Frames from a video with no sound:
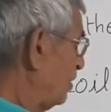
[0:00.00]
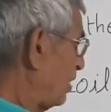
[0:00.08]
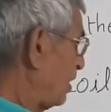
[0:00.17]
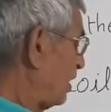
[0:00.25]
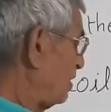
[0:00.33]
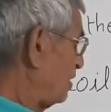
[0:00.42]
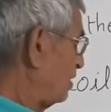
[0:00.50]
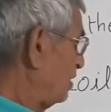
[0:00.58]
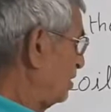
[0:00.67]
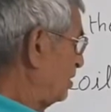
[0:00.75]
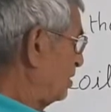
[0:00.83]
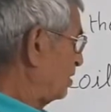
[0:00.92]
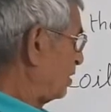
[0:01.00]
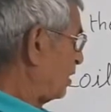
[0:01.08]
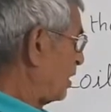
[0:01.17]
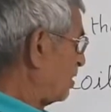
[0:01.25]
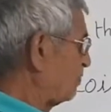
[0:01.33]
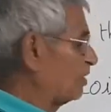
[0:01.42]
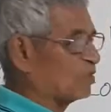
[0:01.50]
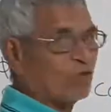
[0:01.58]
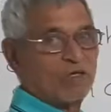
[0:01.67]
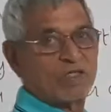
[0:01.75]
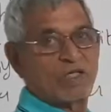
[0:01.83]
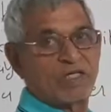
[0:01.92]
and the M is
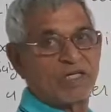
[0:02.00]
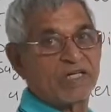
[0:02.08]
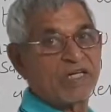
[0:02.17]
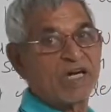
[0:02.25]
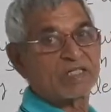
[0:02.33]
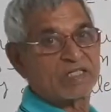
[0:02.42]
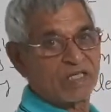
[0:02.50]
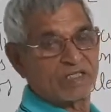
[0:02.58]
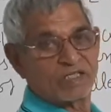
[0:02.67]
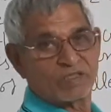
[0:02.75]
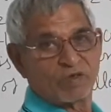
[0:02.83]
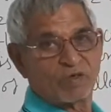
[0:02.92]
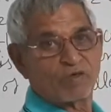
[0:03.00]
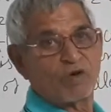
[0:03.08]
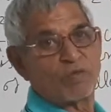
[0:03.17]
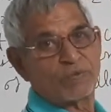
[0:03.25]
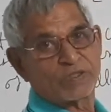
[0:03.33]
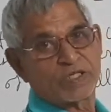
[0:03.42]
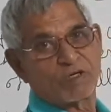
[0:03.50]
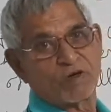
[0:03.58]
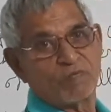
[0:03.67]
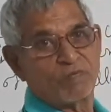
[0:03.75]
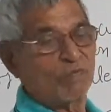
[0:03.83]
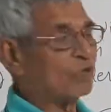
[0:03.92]
called the inductance or coefficient
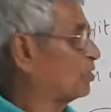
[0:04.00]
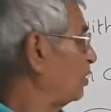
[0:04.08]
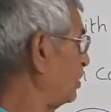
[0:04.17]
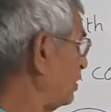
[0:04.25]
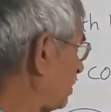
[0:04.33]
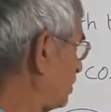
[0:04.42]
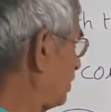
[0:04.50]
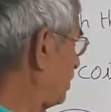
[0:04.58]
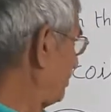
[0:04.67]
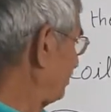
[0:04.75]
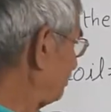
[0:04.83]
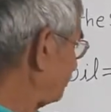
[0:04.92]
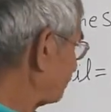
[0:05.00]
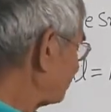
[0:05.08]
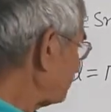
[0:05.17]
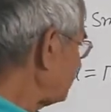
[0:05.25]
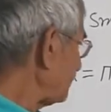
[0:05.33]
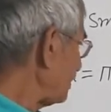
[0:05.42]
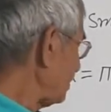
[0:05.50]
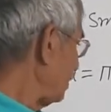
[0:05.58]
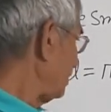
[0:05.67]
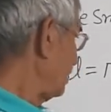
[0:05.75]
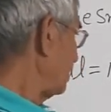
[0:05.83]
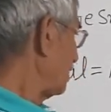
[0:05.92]
of mutual induction.
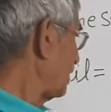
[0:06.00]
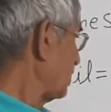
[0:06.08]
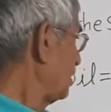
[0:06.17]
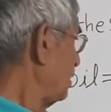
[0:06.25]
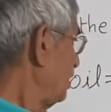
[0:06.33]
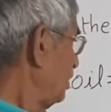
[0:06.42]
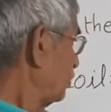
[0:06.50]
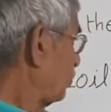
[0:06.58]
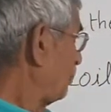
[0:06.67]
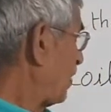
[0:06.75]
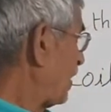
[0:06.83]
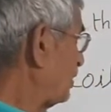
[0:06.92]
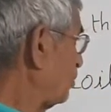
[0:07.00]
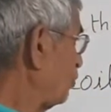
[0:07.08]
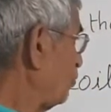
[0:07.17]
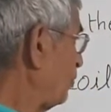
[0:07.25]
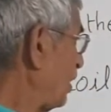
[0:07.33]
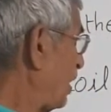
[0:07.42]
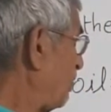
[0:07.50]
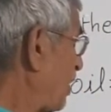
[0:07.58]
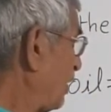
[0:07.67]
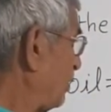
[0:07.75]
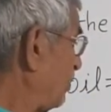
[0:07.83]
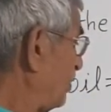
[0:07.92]
Correct? So phi is equal to
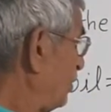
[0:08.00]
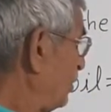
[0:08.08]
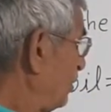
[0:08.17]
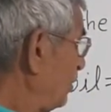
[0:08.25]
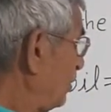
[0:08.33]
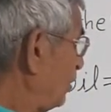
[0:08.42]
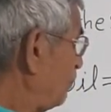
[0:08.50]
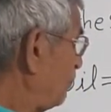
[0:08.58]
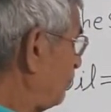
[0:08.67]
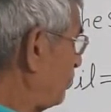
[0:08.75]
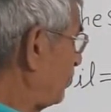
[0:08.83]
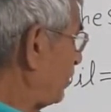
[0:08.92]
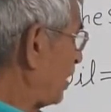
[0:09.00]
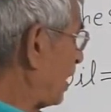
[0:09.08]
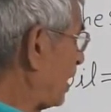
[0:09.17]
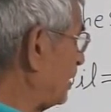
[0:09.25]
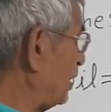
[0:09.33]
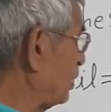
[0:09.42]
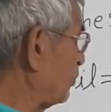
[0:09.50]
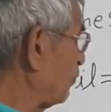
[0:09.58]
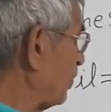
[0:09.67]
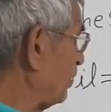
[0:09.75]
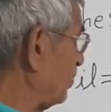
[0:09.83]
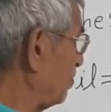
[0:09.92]
Mi. If I is
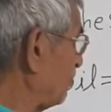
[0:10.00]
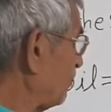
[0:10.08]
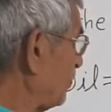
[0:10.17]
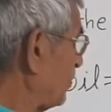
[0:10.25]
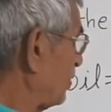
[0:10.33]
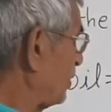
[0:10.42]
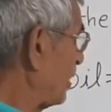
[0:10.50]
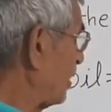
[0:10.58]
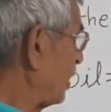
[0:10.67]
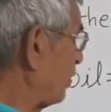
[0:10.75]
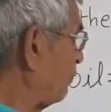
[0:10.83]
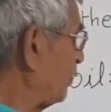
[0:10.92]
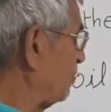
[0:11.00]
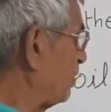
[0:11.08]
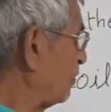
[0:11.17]
1, then M will be